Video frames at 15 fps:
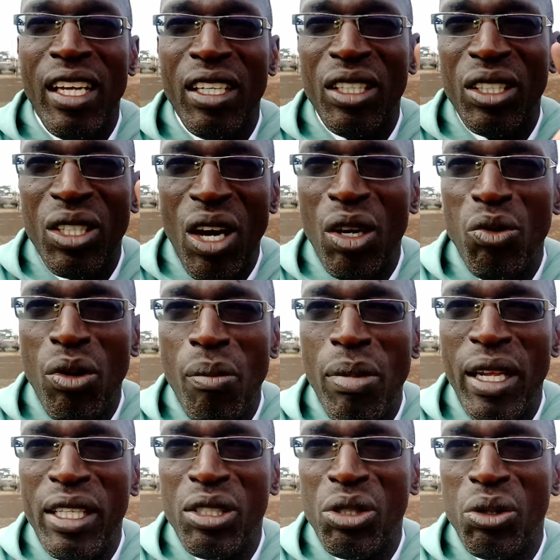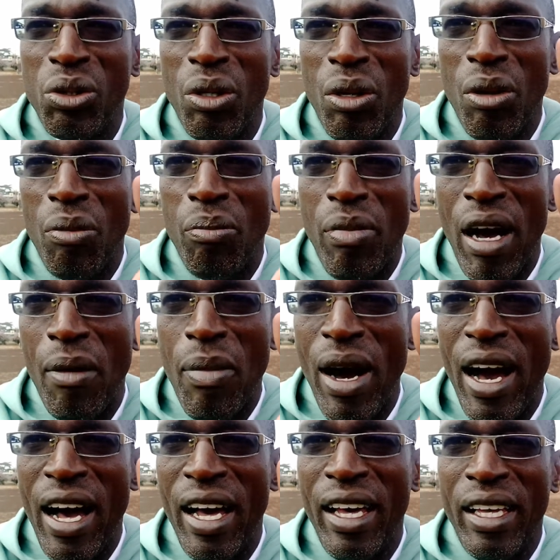And God will bless you. Bye
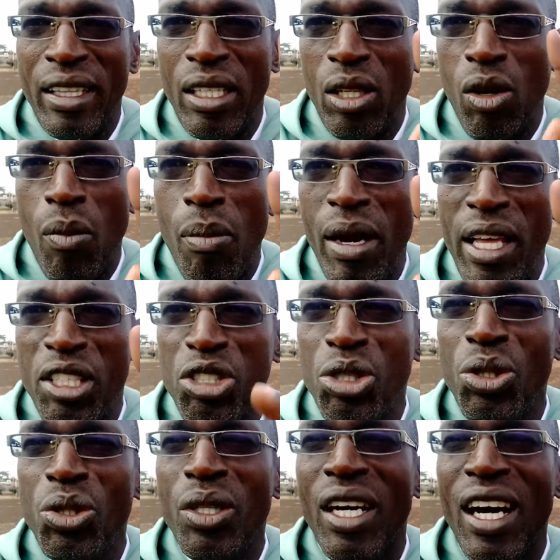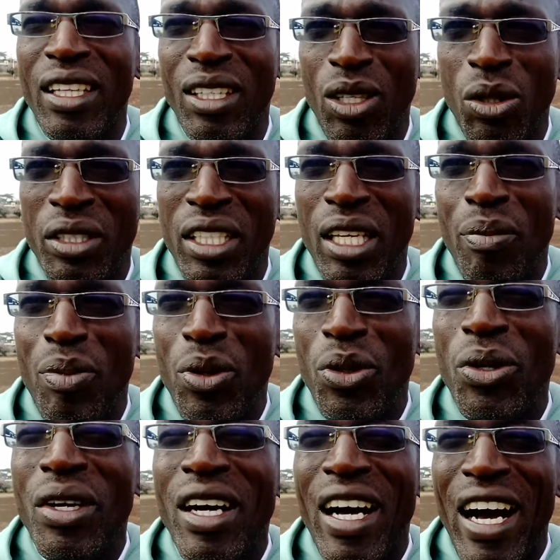bye. The Lord bless you and the Lord keep
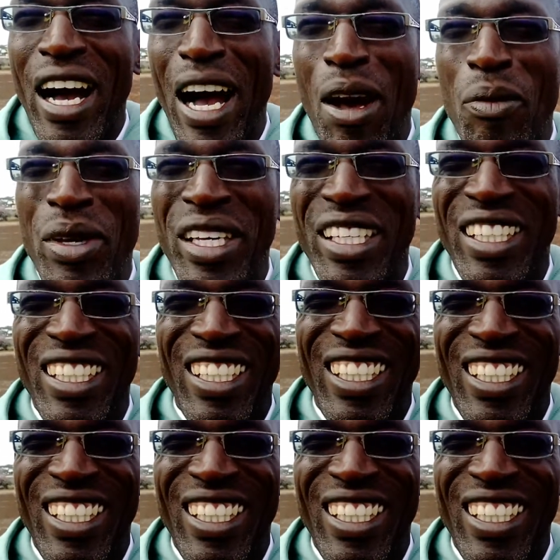you. Amen.